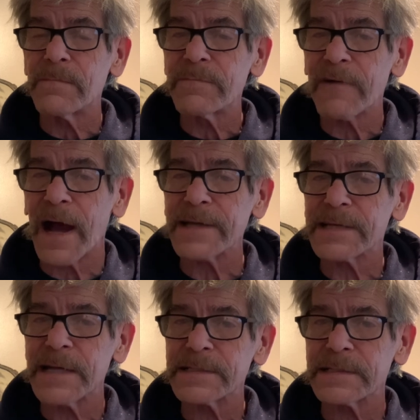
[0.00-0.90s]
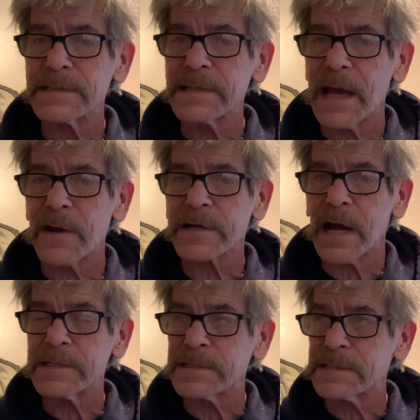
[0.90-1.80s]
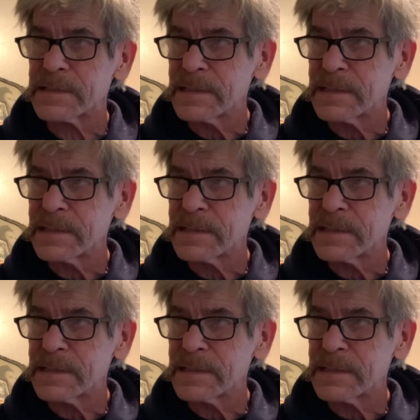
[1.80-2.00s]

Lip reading: processed hairdos,